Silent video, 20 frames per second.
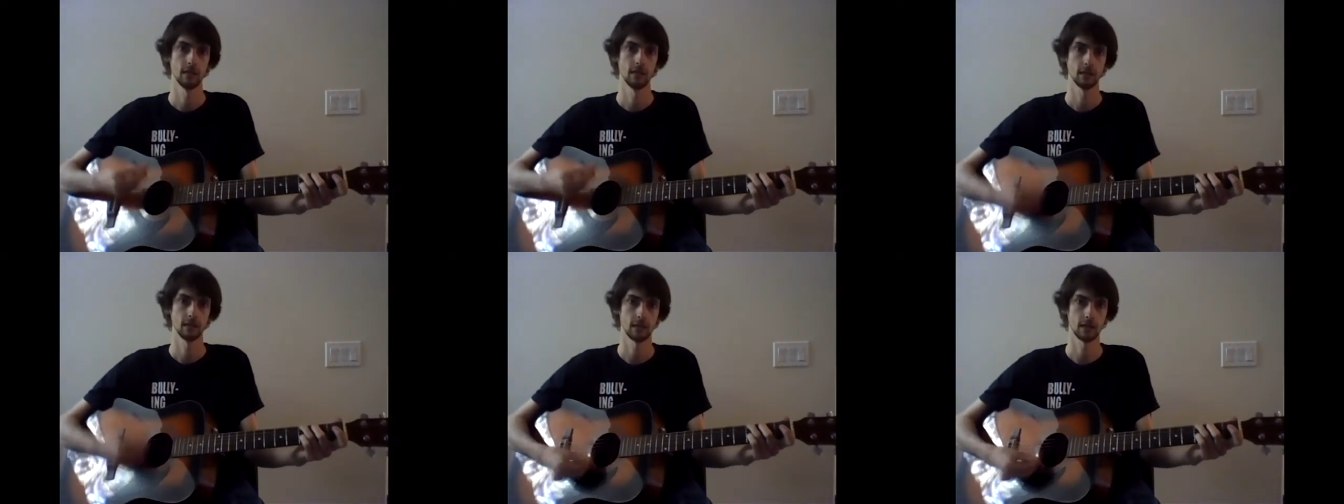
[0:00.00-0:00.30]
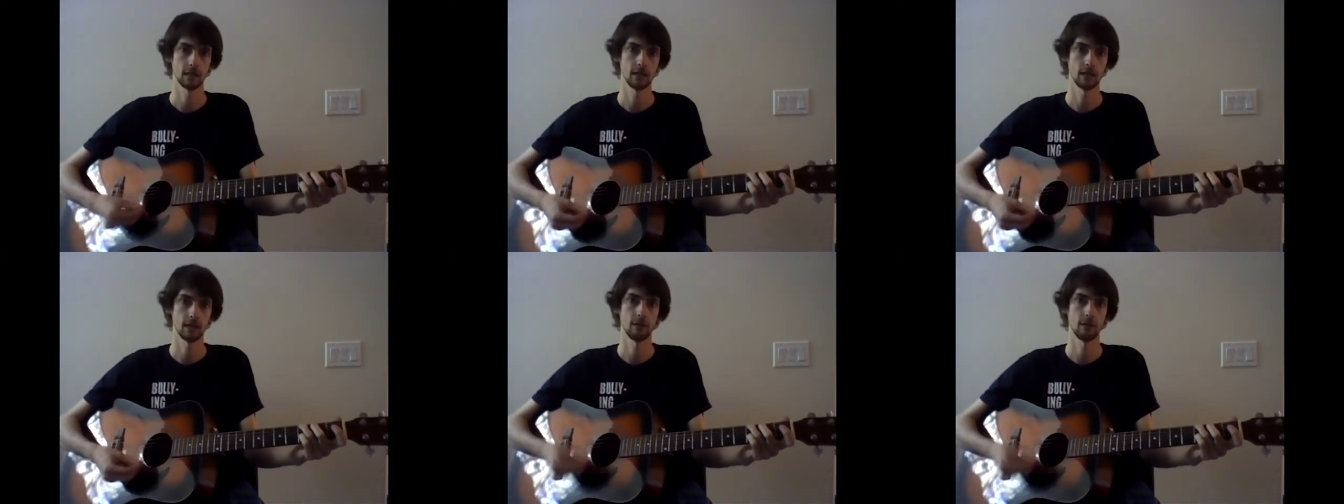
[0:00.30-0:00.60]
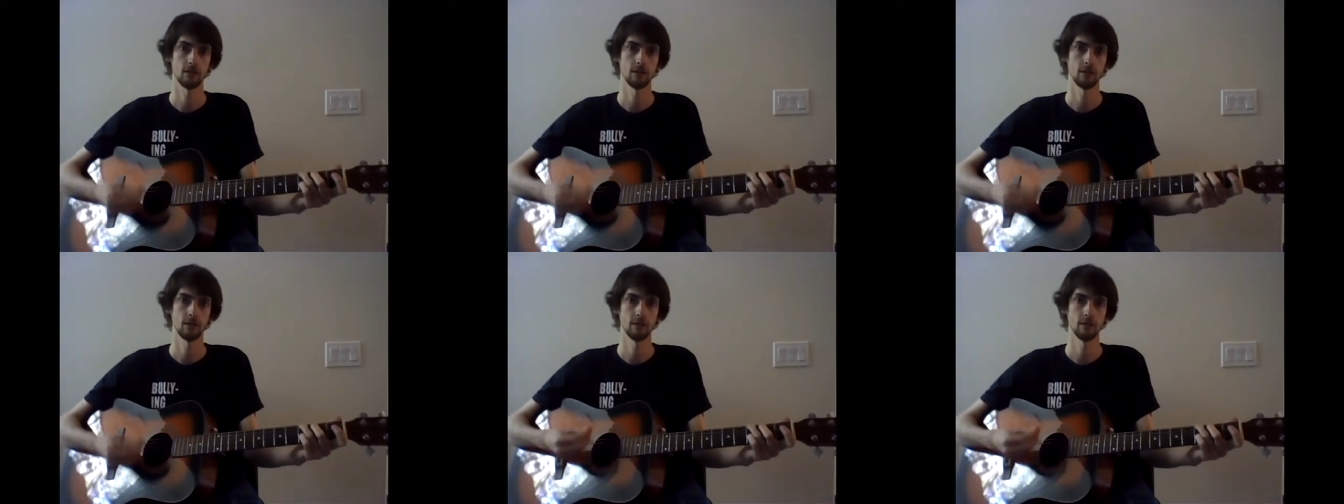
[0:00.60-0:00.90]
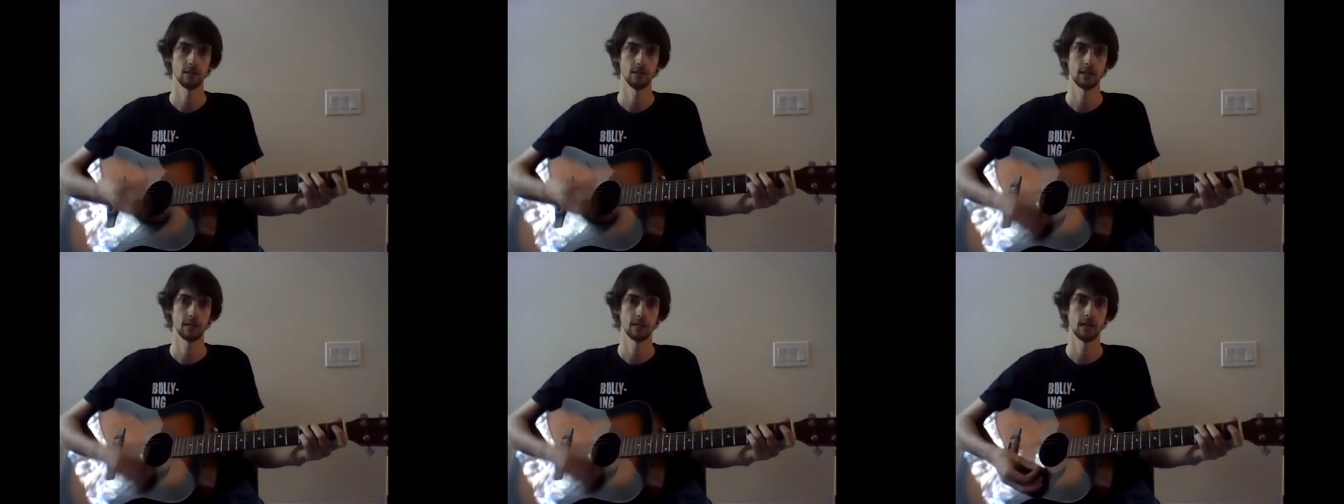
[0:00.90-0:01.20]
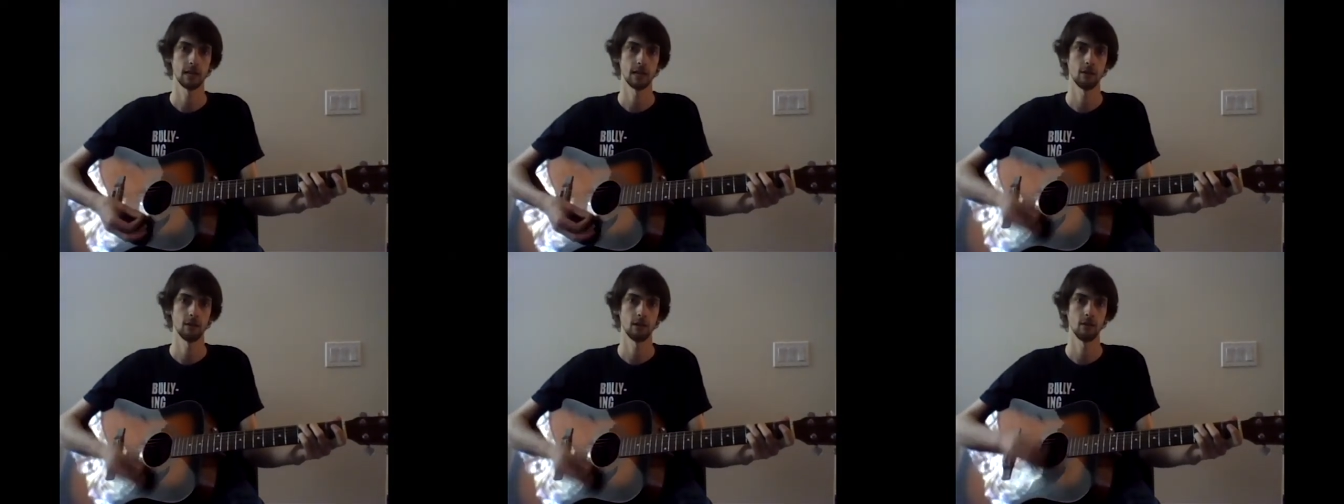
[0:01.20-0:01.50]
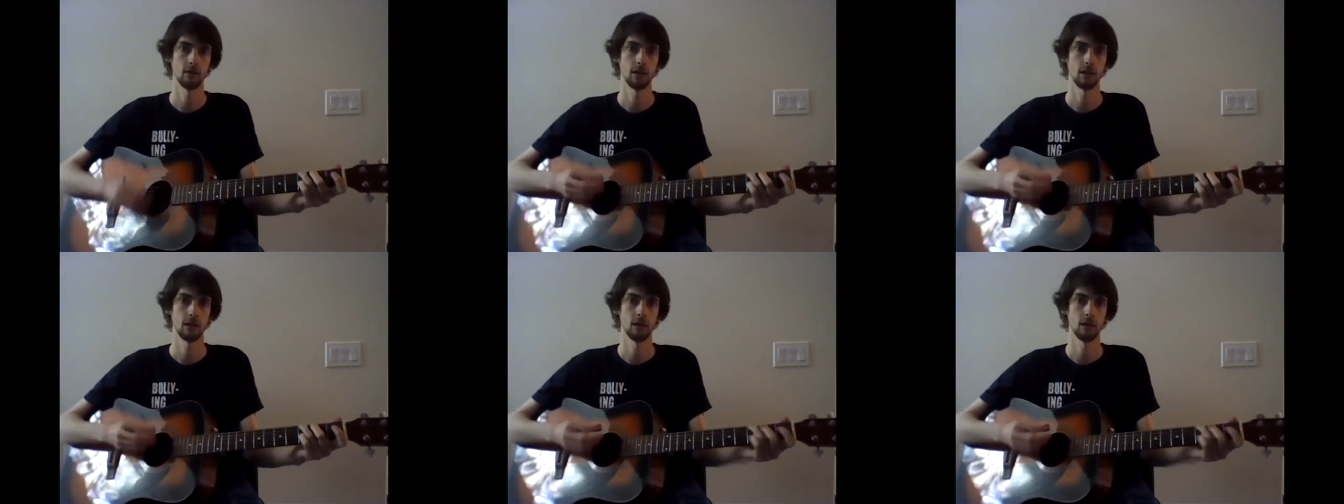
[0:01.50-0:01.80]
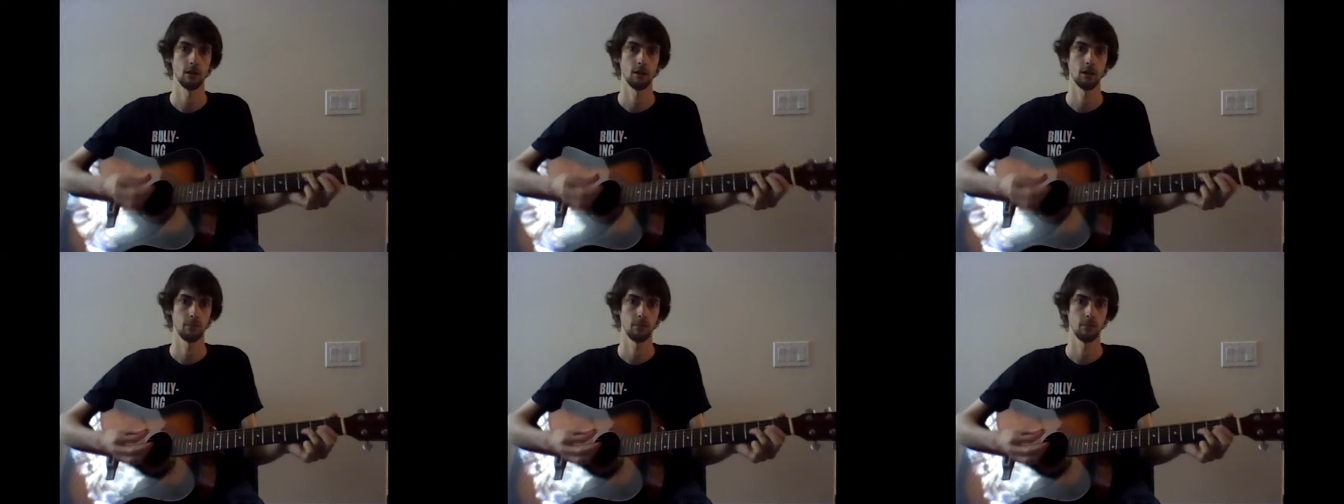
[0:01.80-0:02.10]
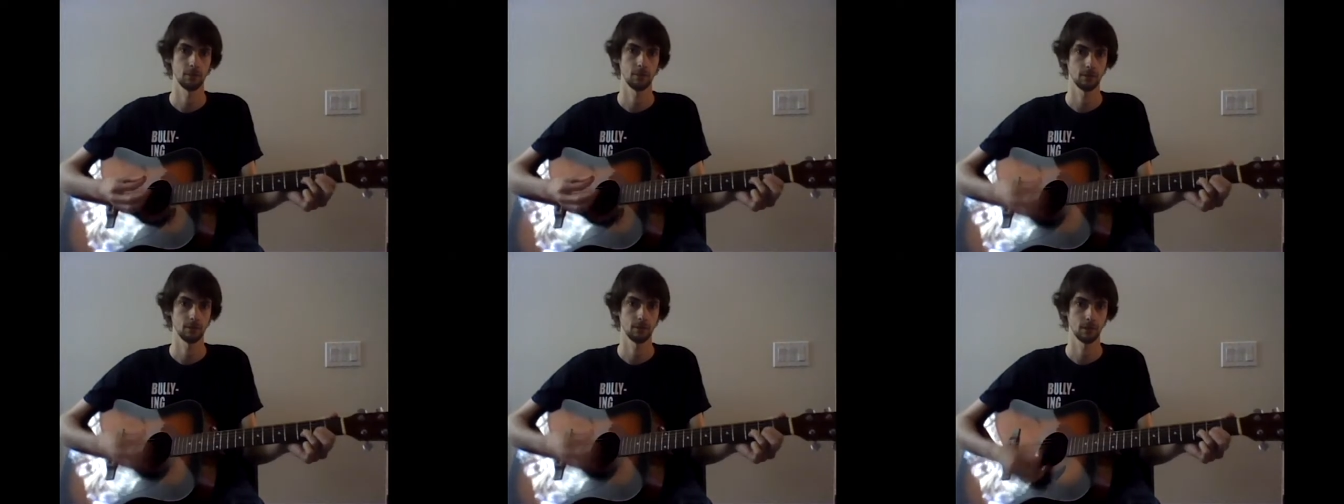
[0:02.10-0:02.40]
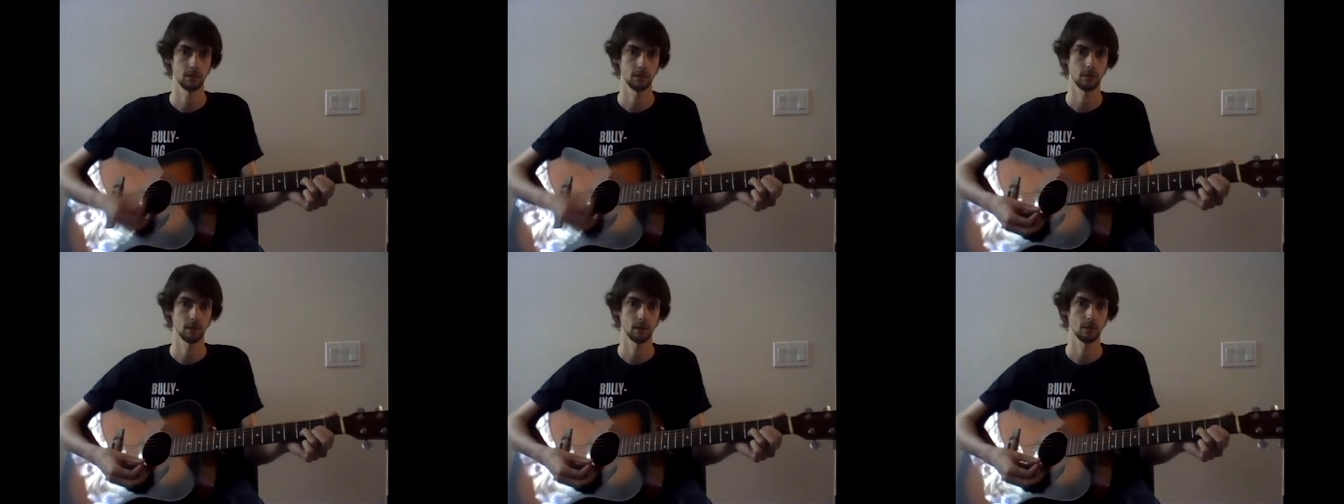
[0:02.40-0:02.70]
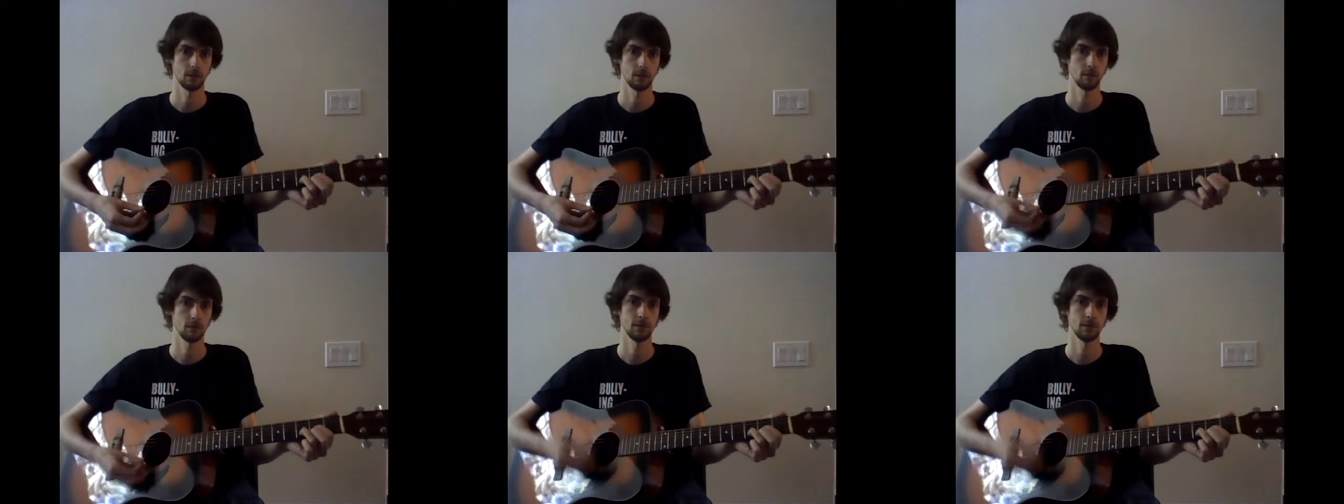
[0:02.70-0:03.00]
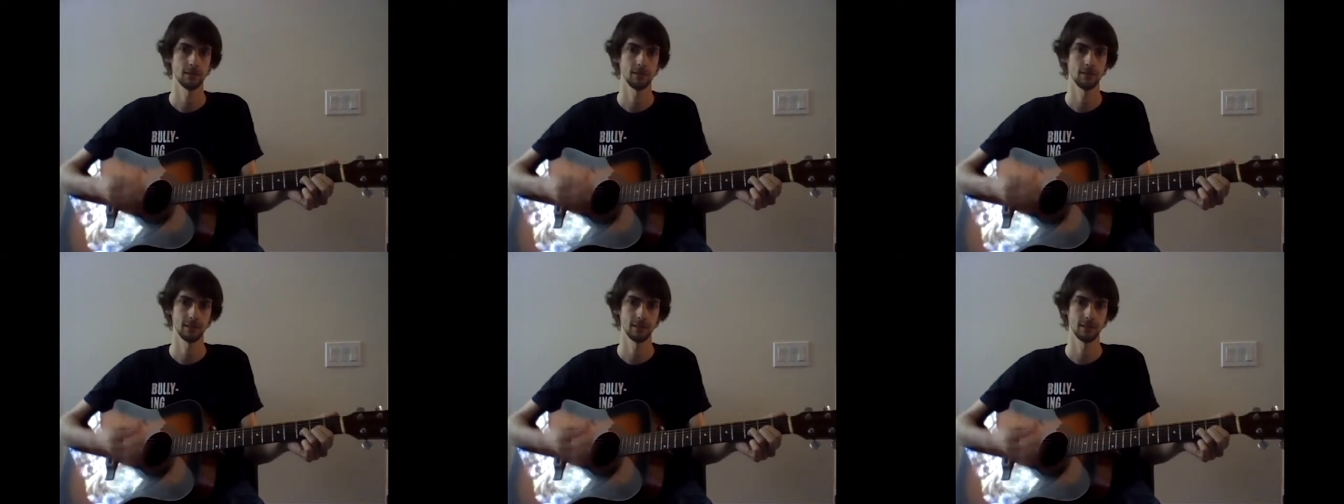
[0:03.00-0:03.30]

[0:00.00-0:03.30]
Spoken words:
down, down, up, down,